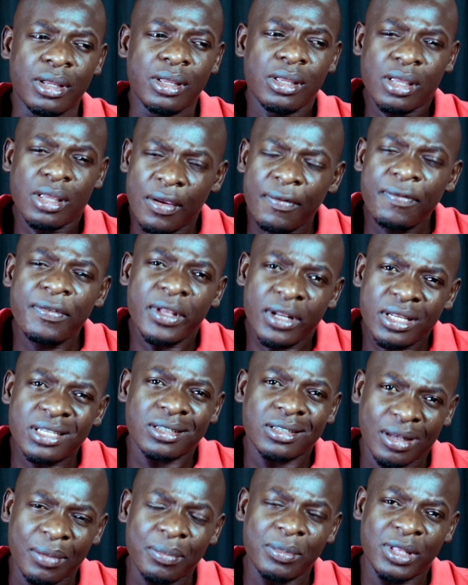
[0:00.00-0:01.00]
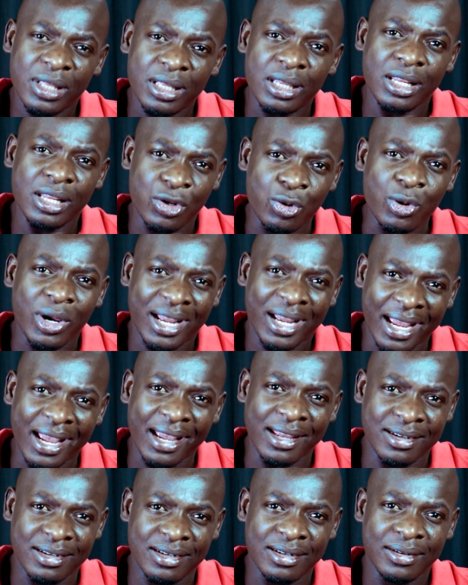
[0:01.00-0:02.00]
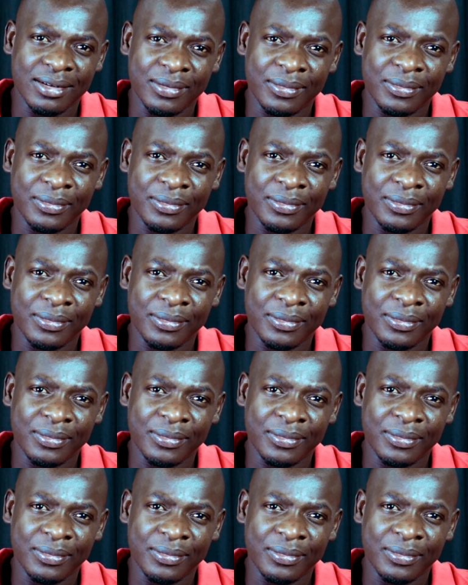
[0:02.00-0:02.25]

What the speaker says: if there is something in your head